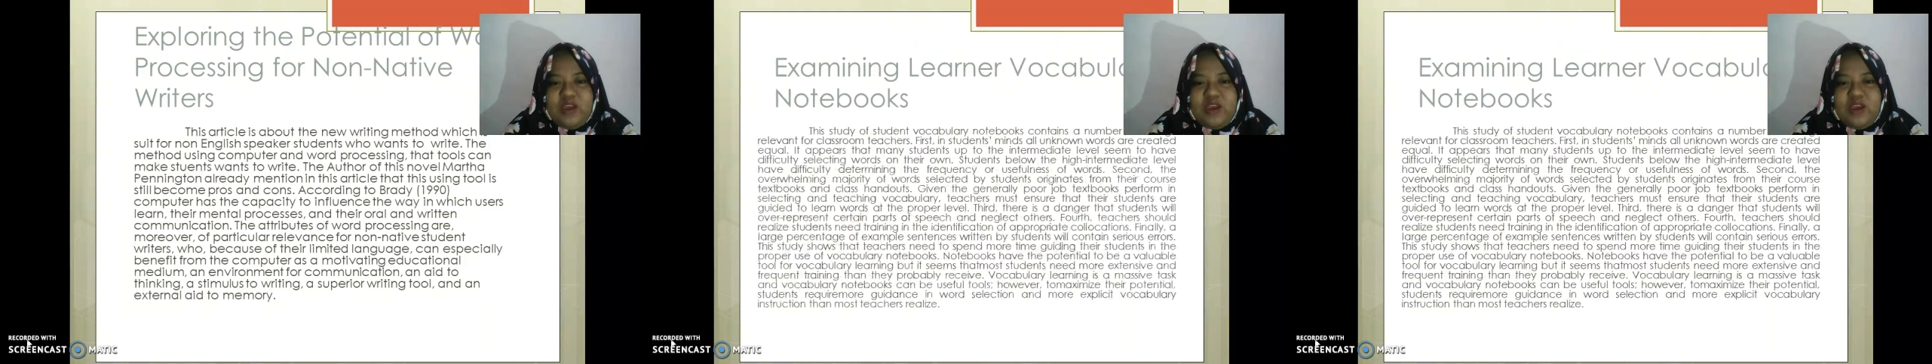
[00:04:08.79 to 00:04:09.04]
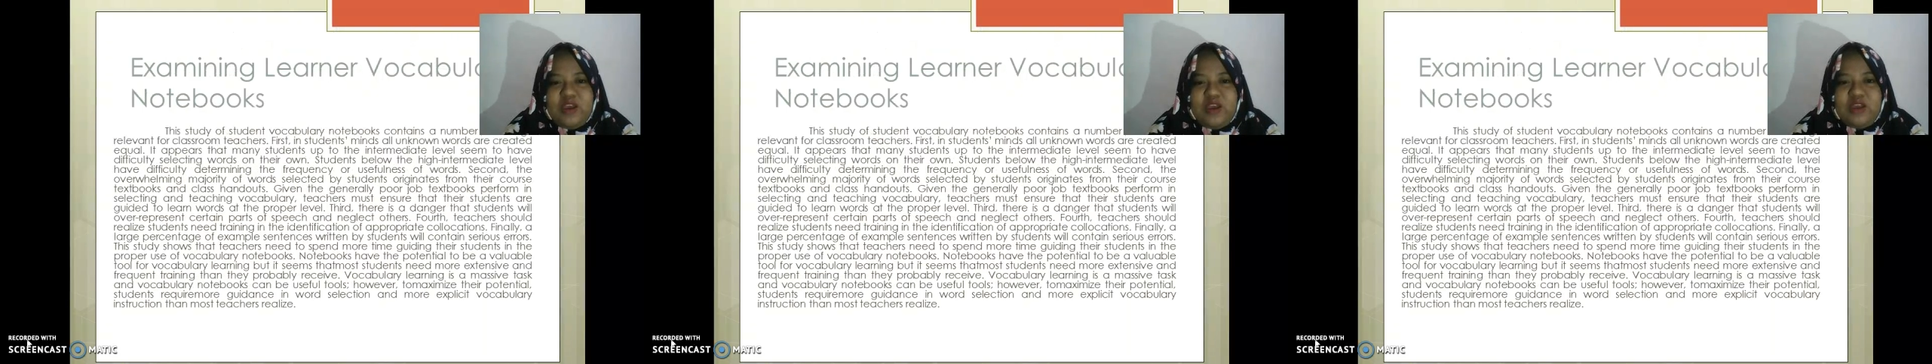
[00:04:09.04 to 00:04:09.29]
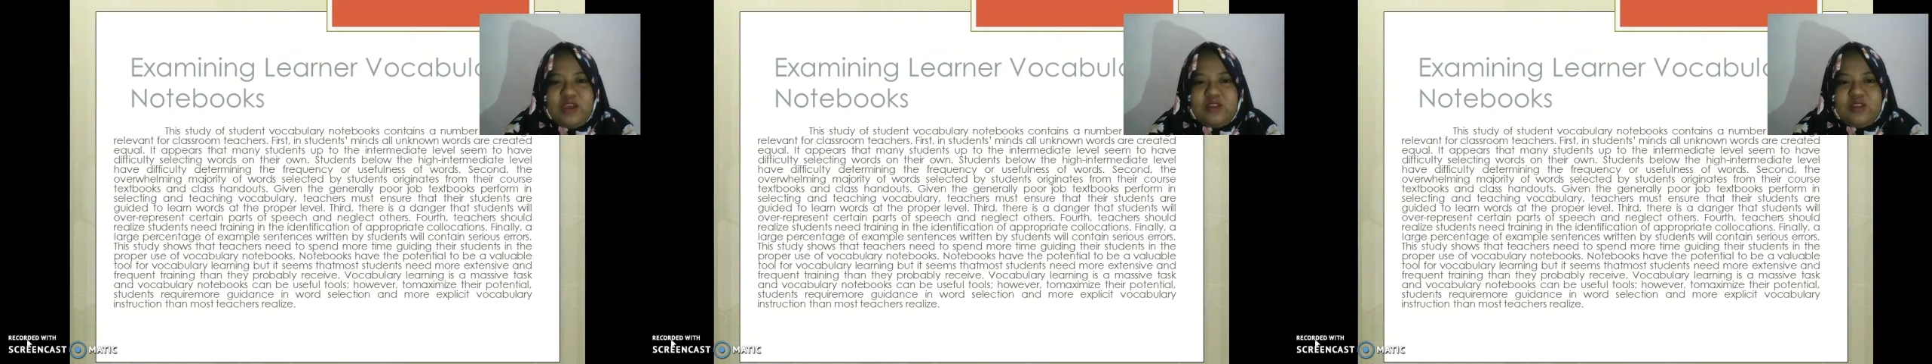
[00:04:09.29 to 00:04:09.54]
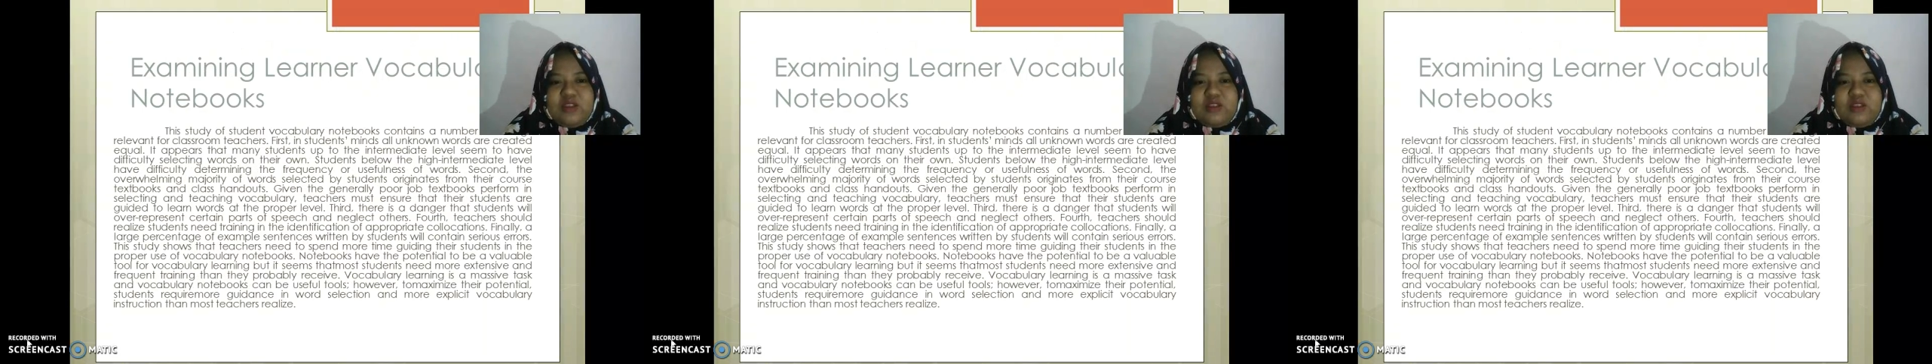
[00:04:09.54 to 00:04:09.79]

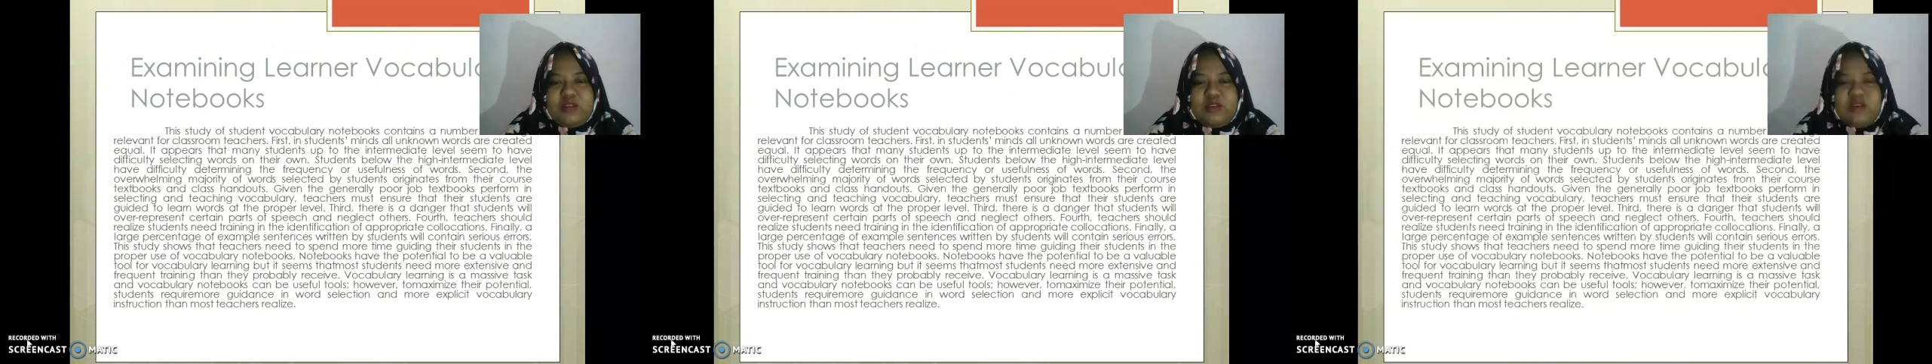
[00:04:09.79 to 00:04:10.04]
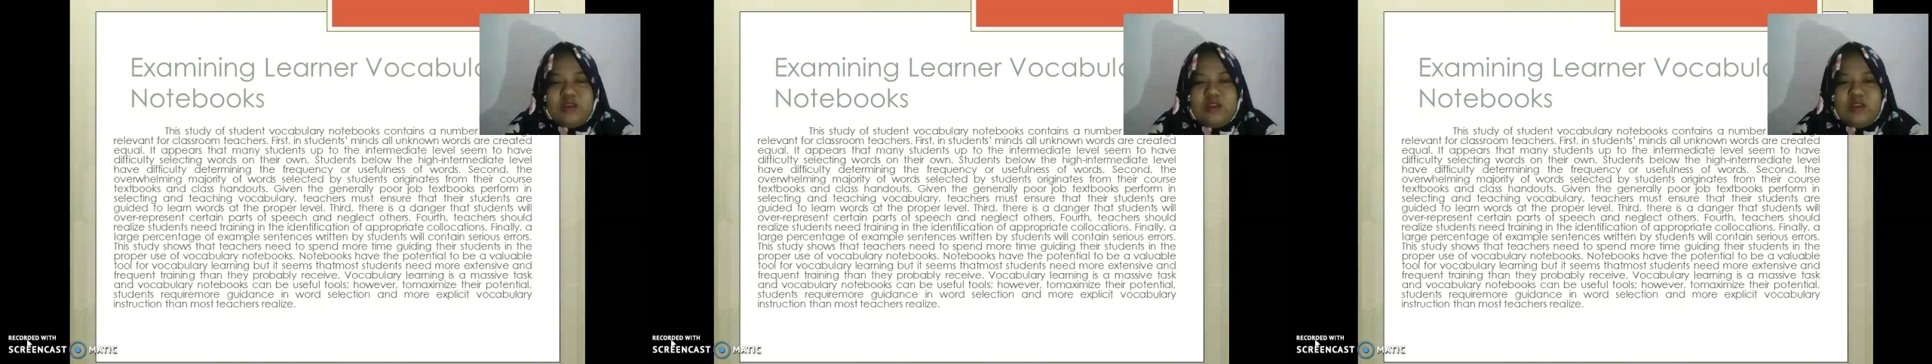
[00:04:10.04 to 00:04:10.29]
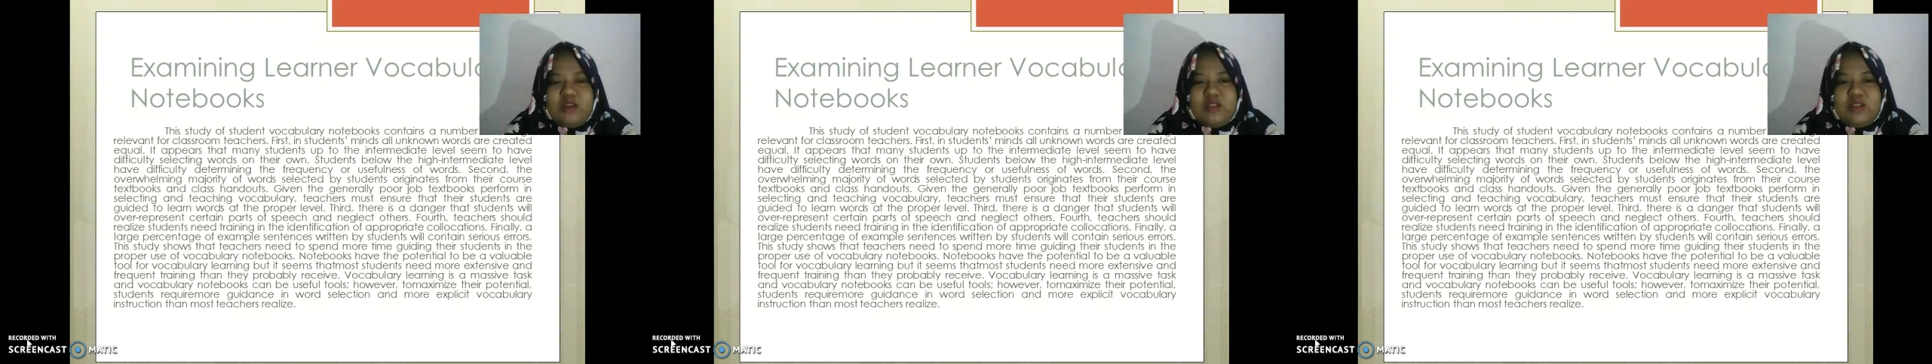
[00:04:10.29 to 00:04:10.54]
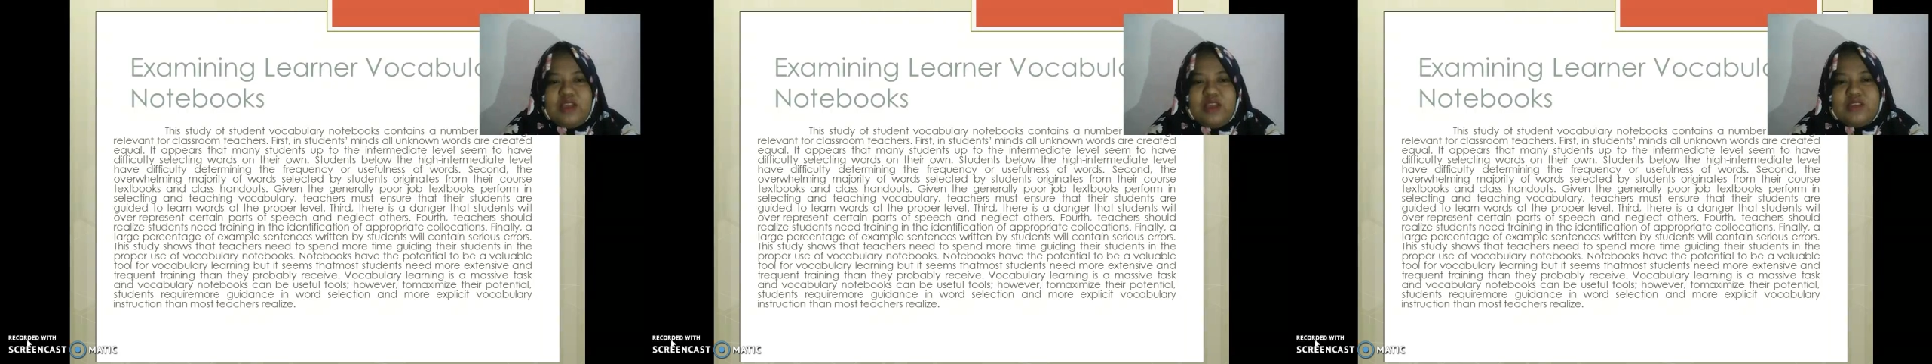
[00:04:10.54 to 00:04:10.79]
And
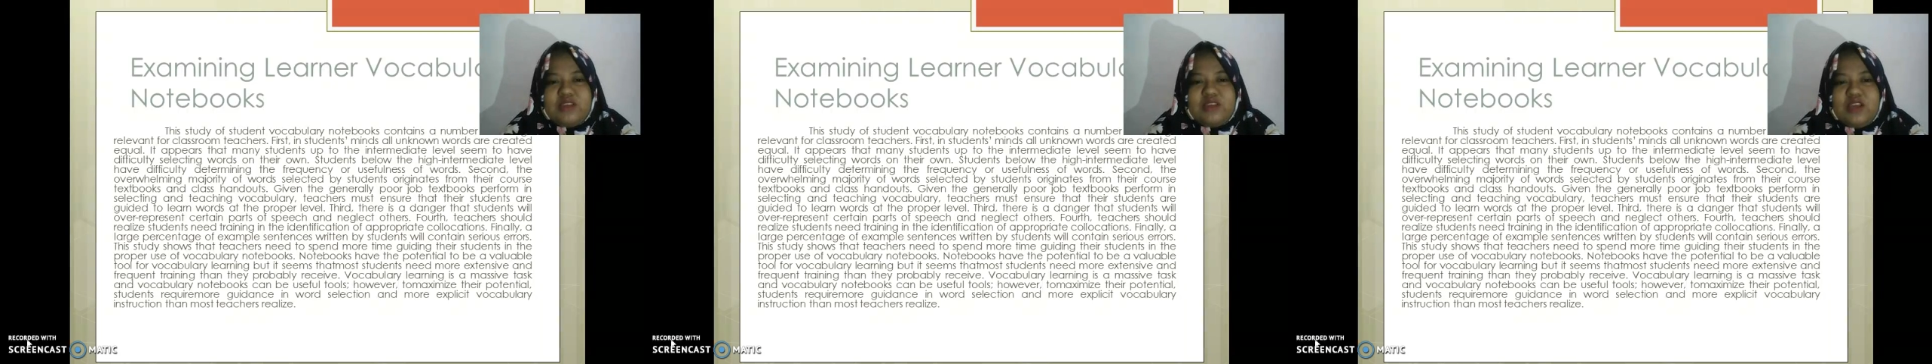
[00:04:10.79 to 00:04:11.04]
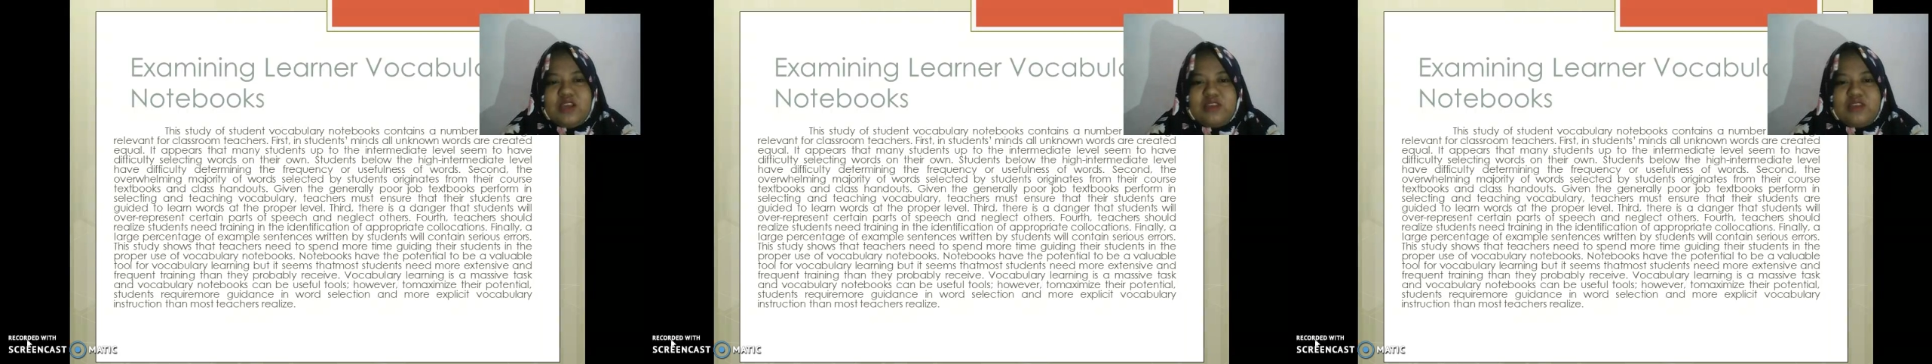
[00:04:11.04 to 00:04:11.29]
next is